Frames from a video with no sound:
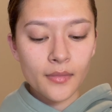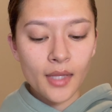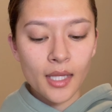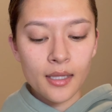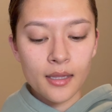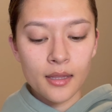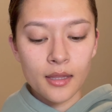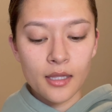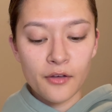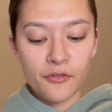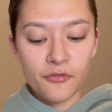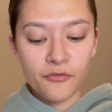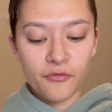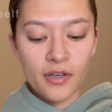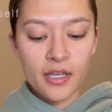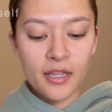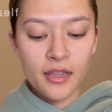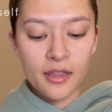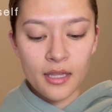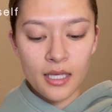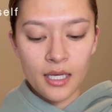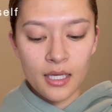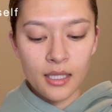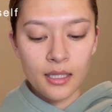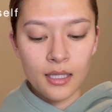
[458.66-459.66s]
The fifth
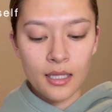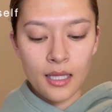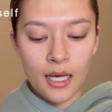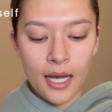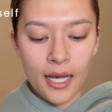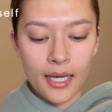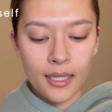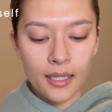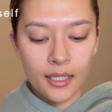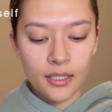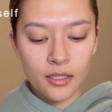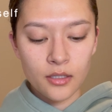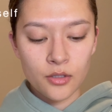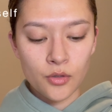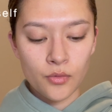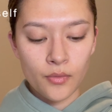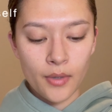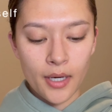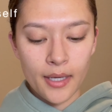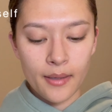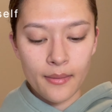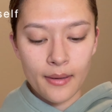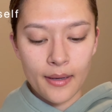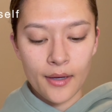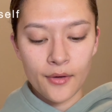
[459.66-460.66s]
thing that I like to
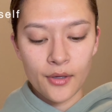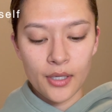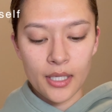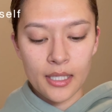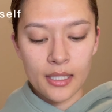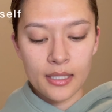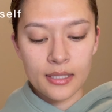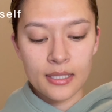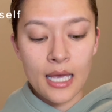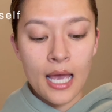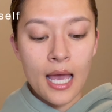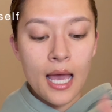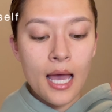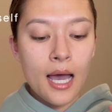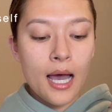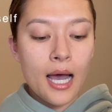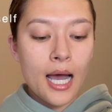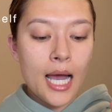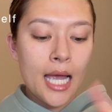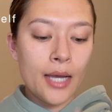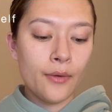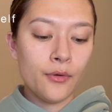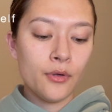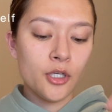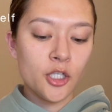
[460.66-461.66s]
write about is
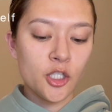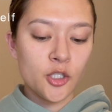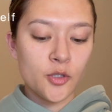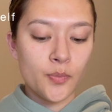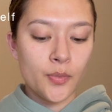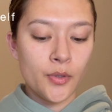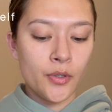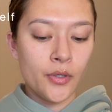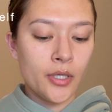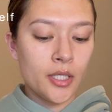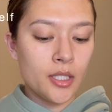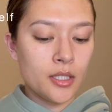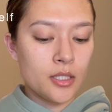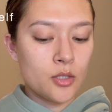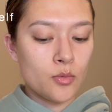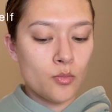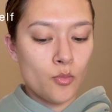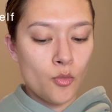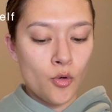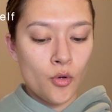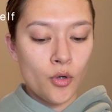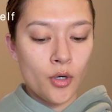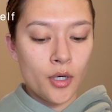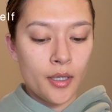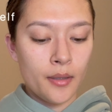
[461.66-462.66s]
I will experience
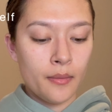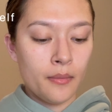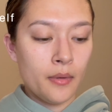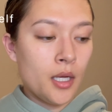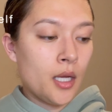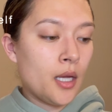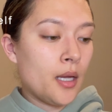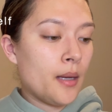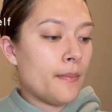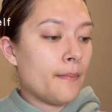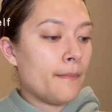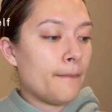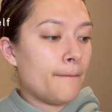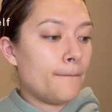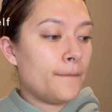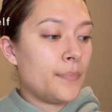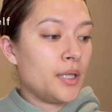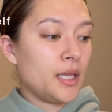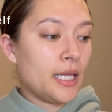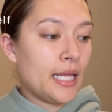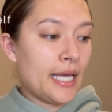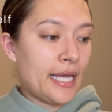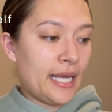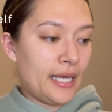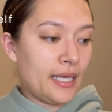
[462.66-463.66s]
more
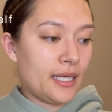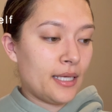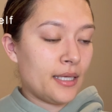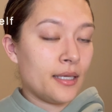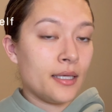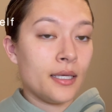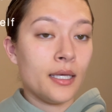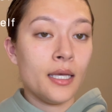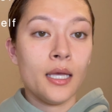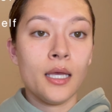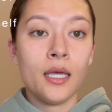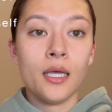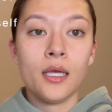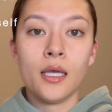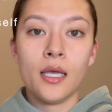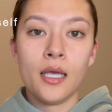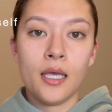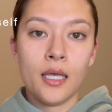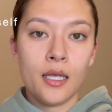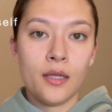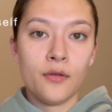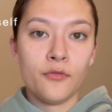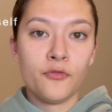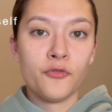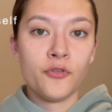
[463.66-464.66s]
blank.
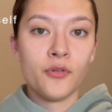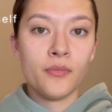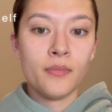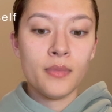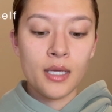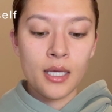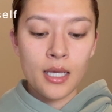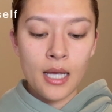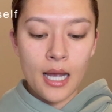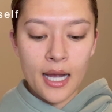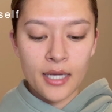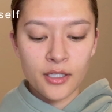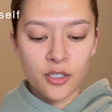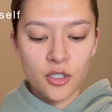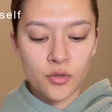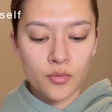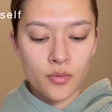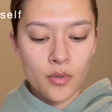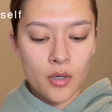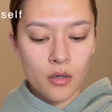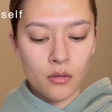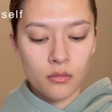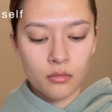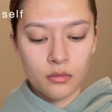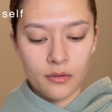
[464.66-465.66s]
And for me, I just
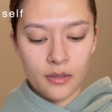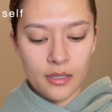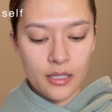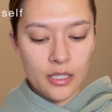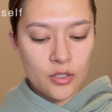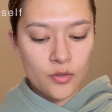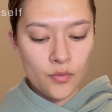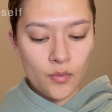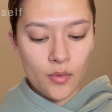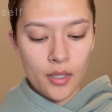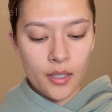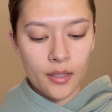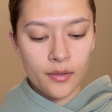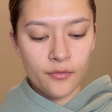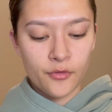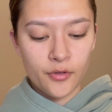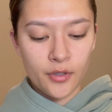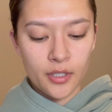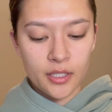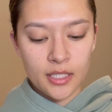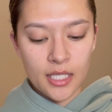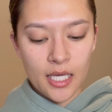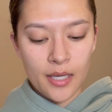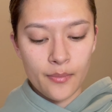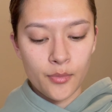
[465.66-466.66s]
wrote in this one, for
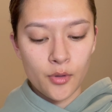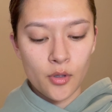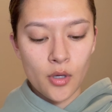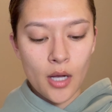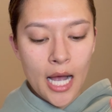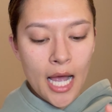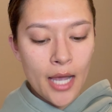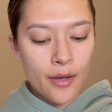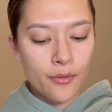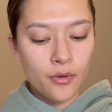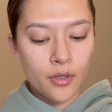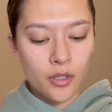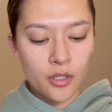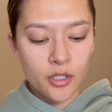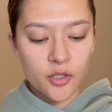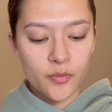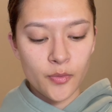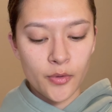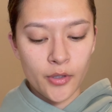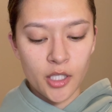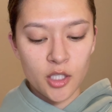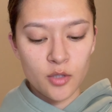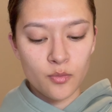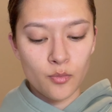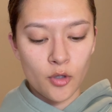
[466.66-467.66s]
example, I will
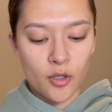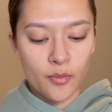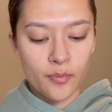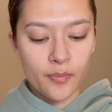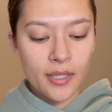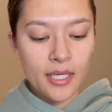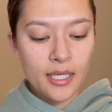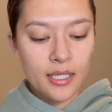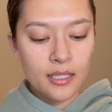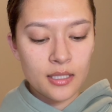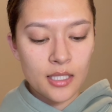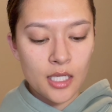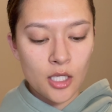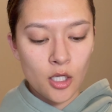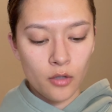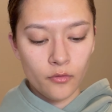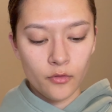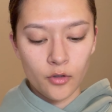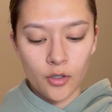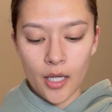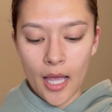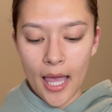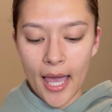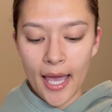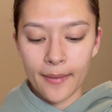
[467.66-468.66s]
experience more peace and overall
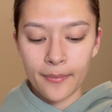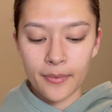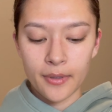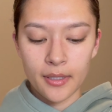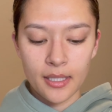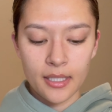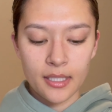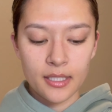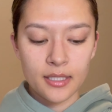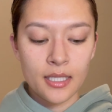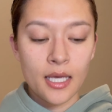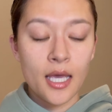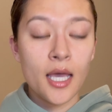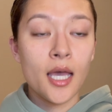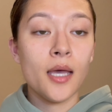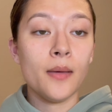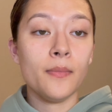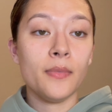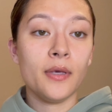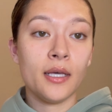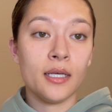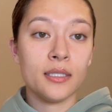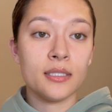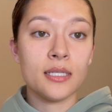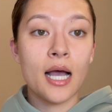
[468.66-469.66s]
happiness
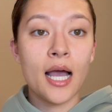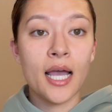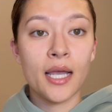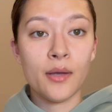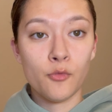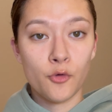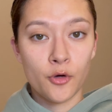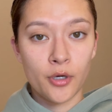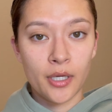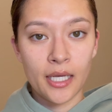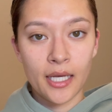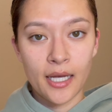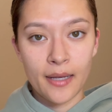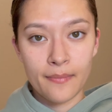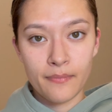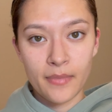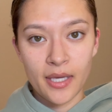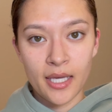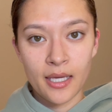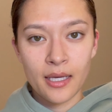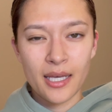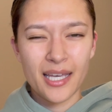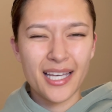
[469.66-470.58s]
because I am working on me.